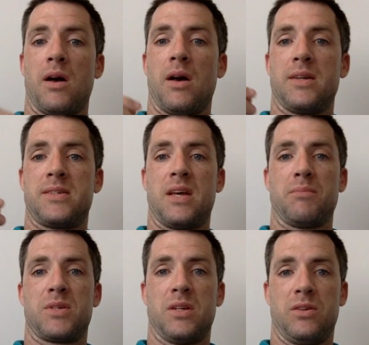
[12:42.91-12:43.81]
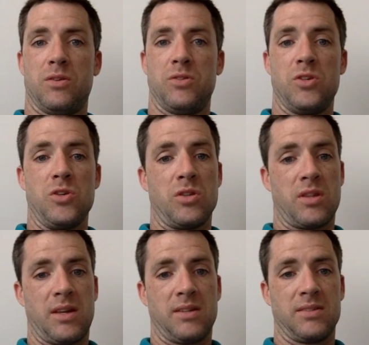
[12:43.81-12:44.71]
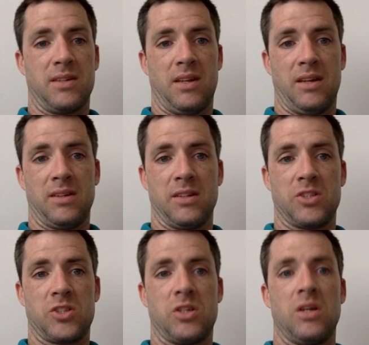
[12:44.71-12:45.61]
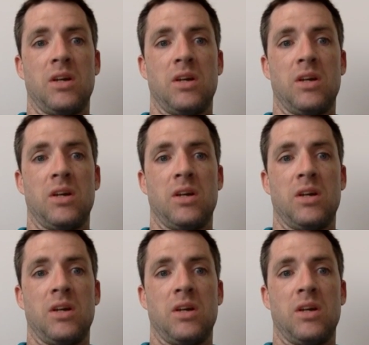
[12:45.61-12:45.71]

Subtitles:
attempt to do new things in English,